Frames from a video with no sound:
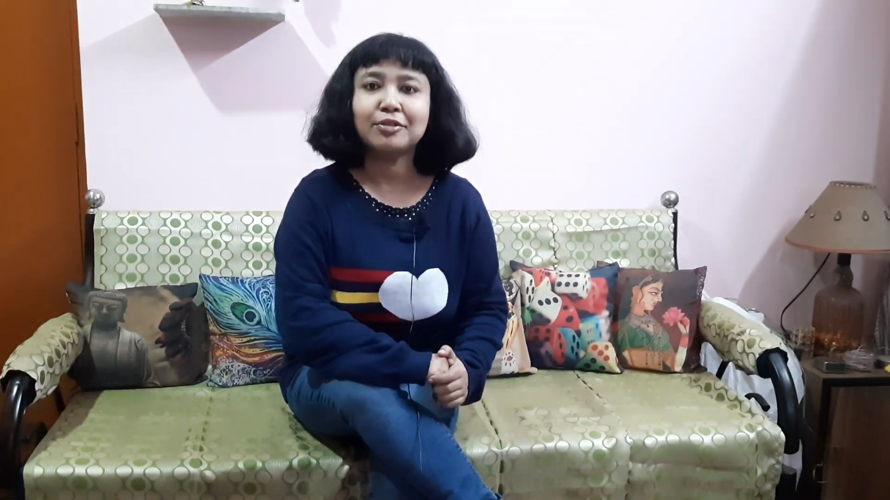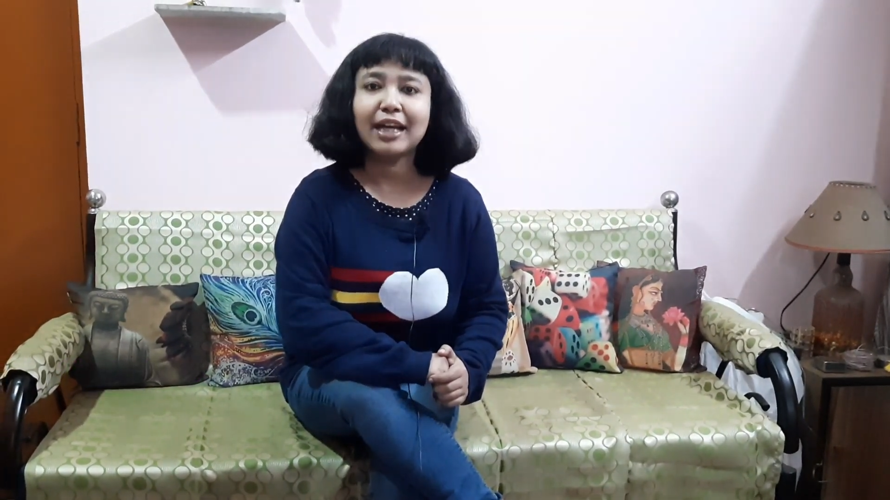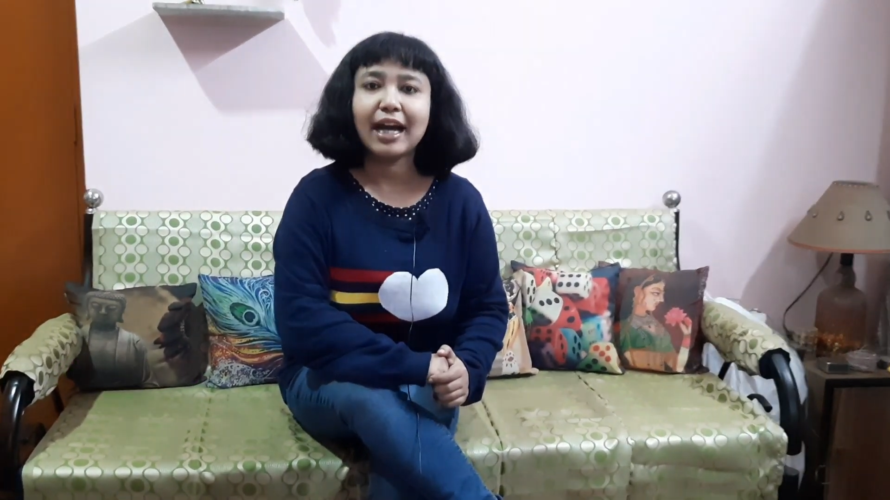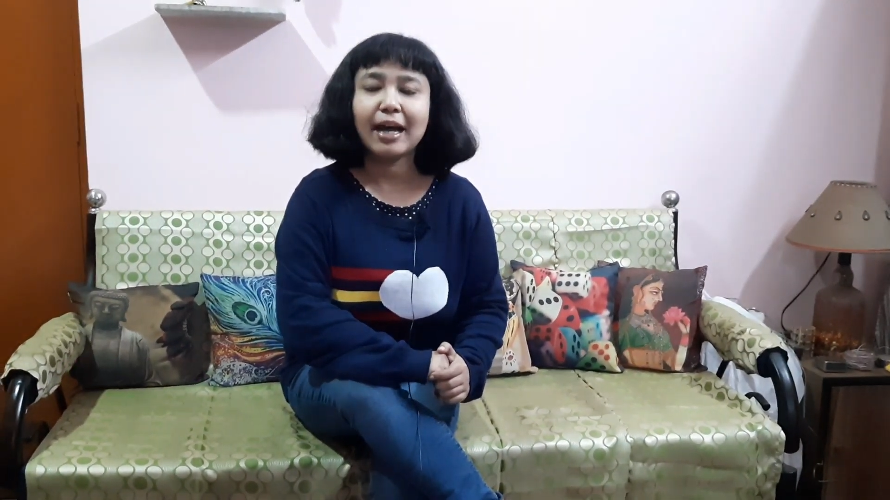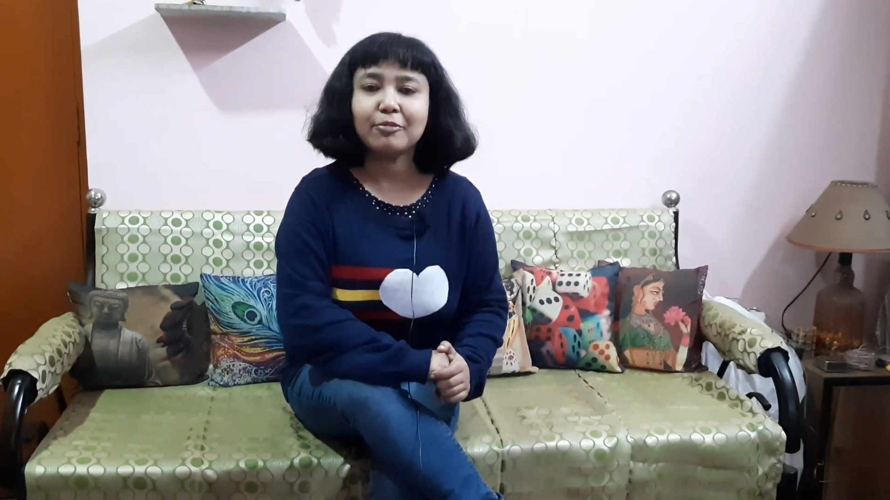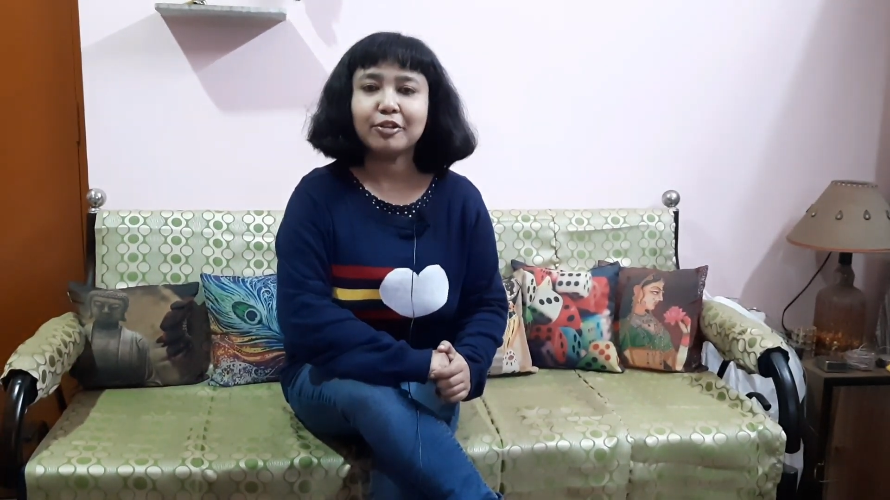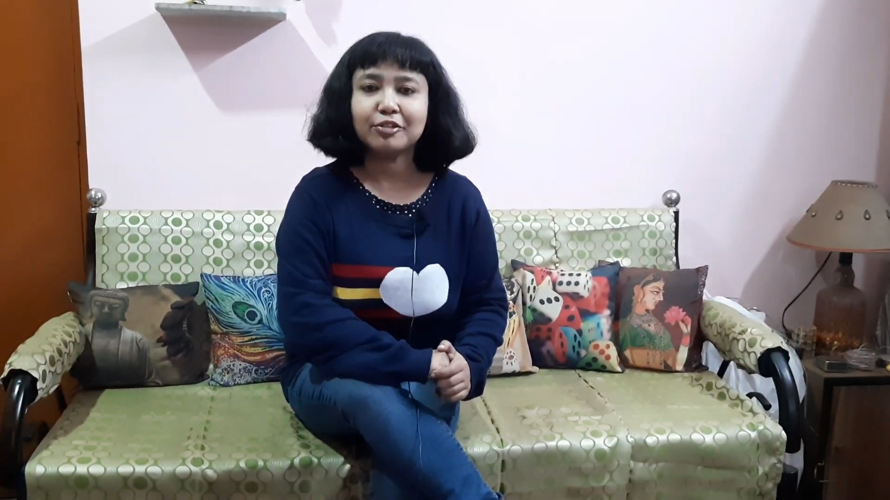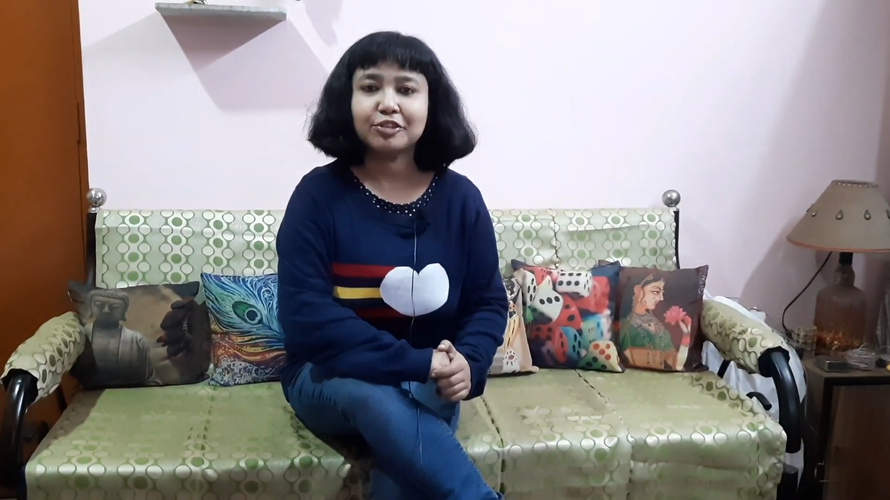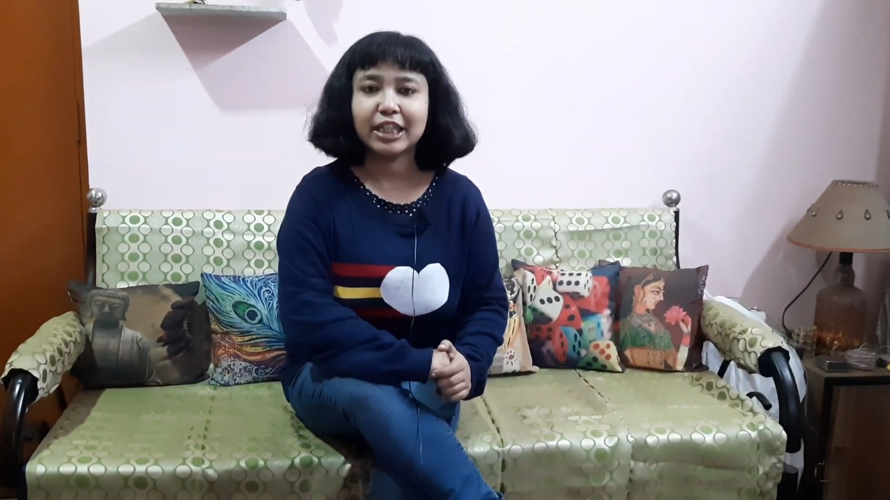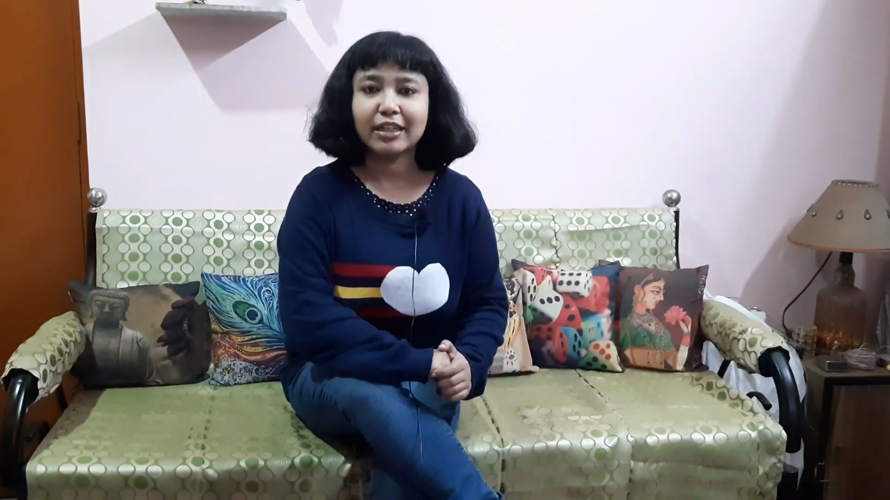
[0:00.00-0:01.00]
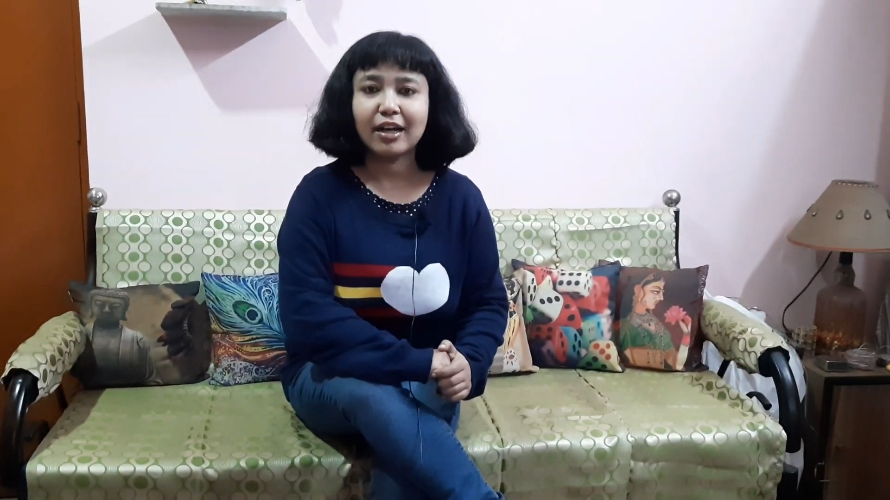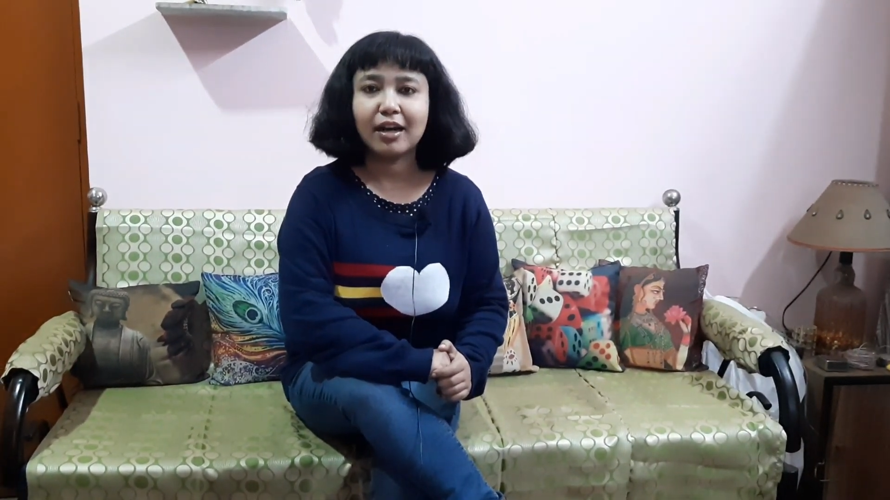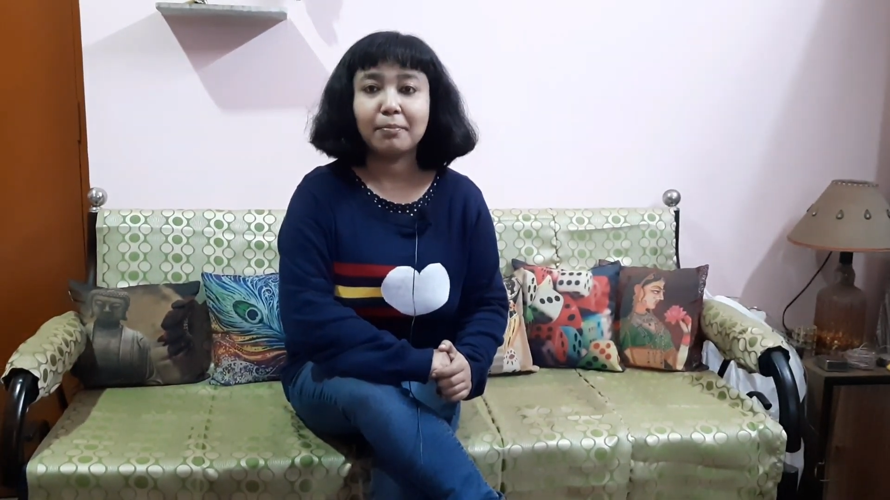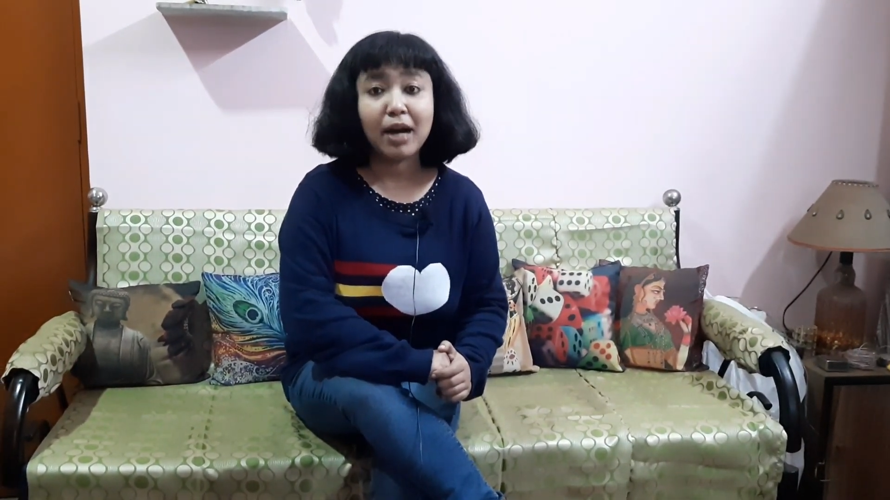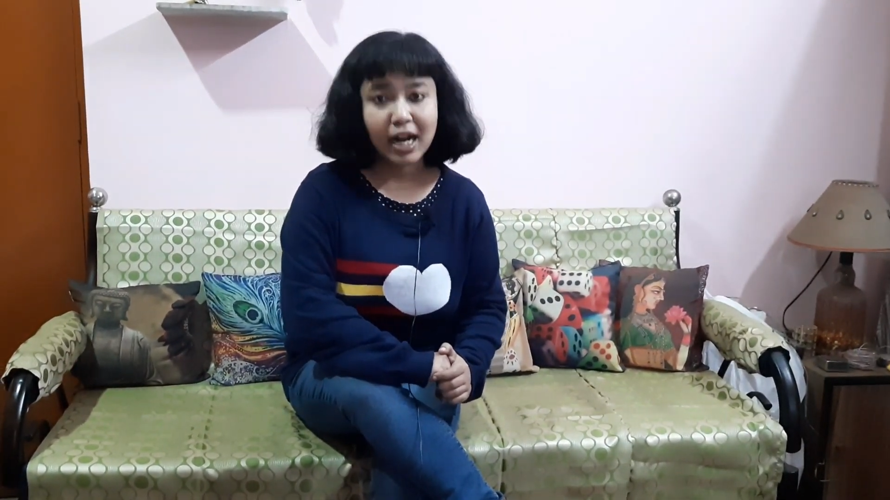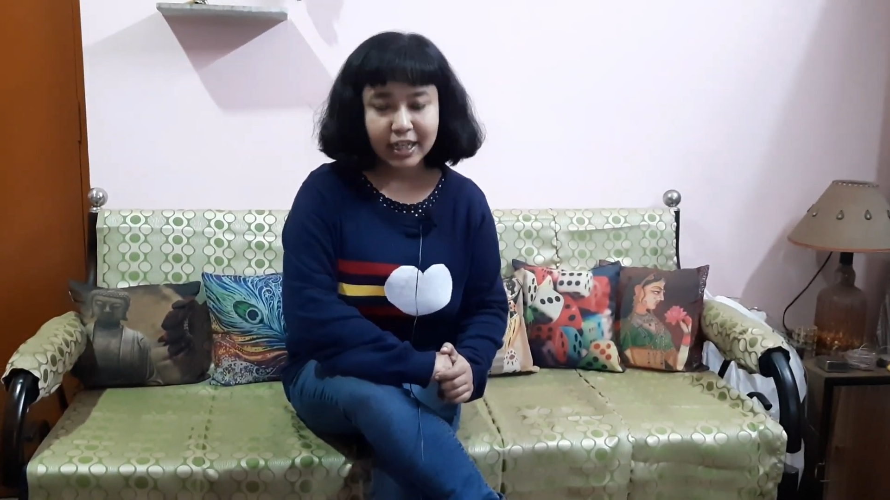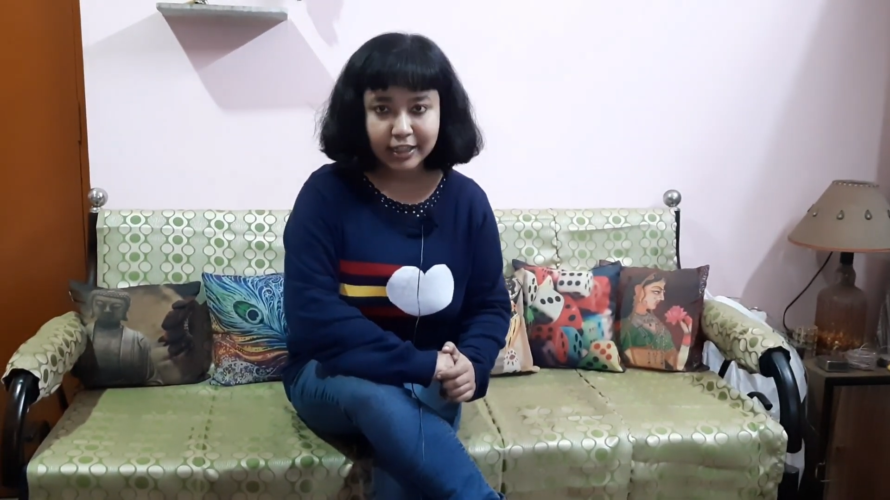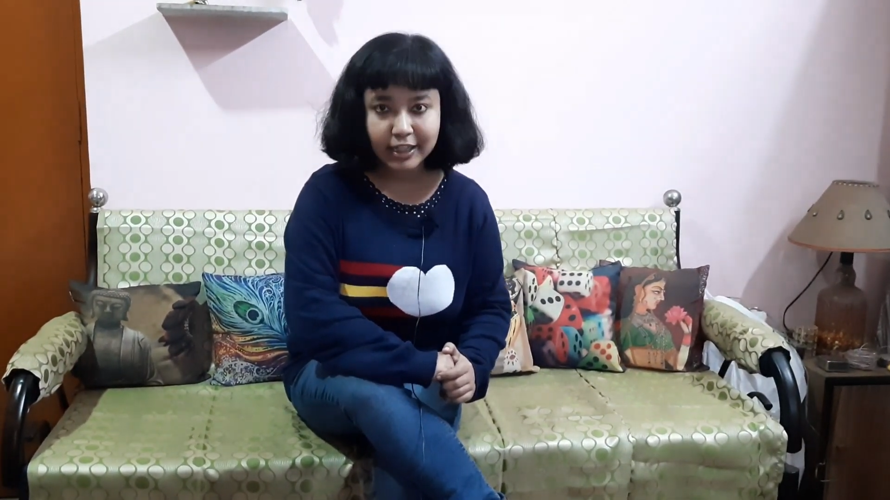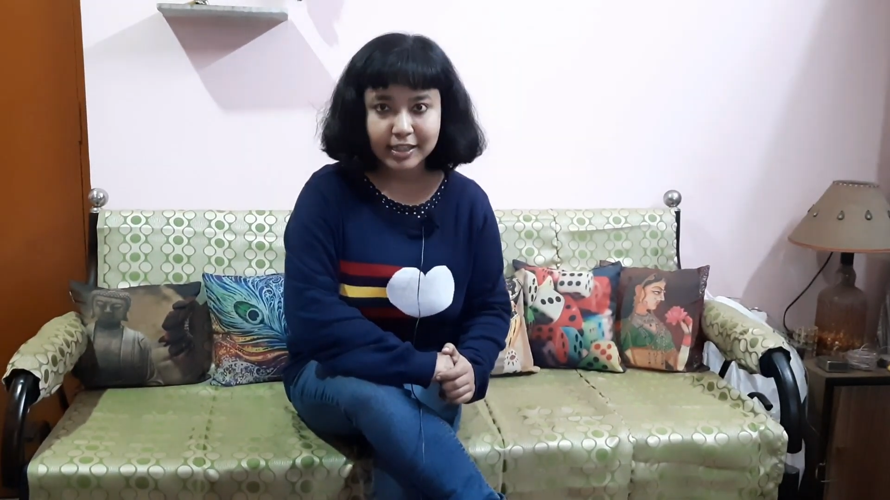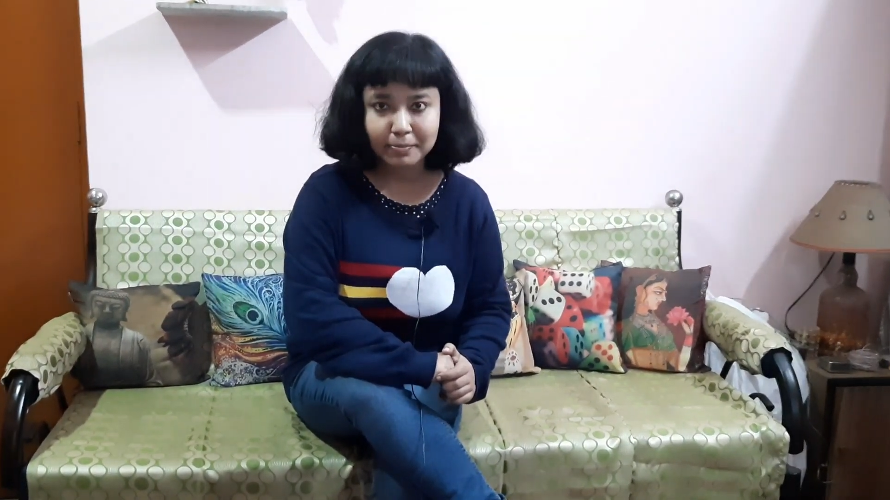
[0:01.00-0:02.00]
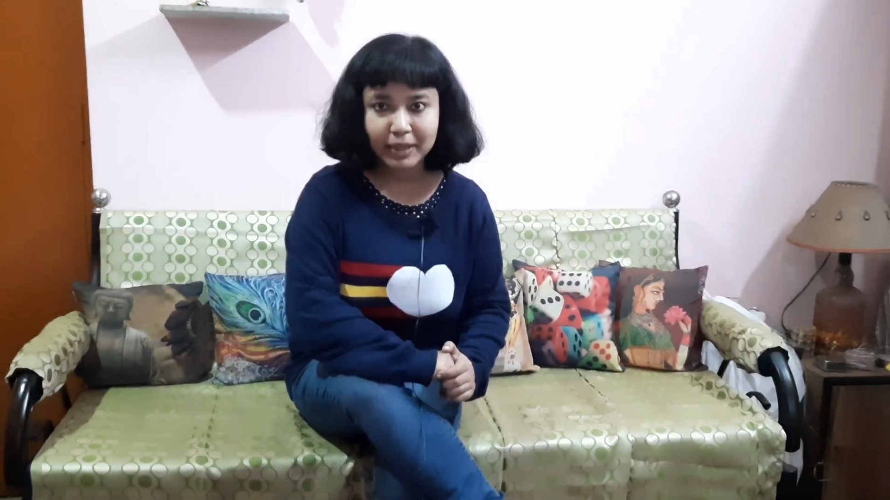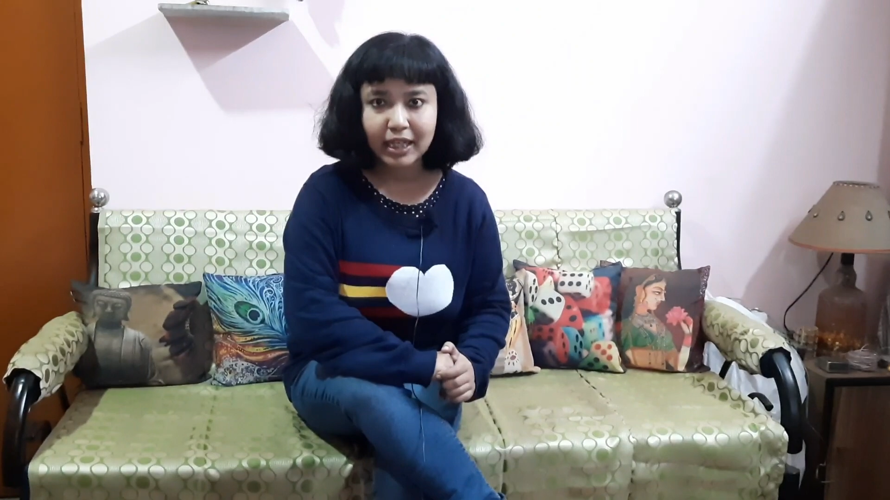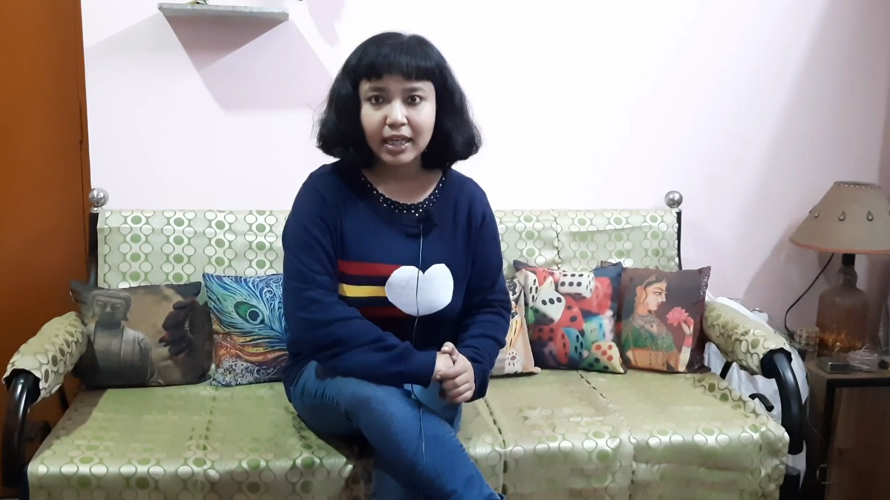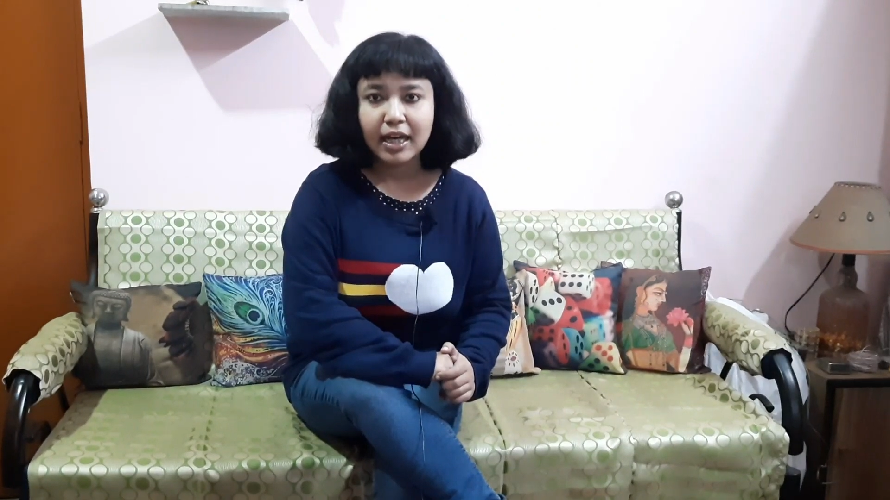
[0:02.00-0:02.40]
Today I am going to share a Pahari recipe,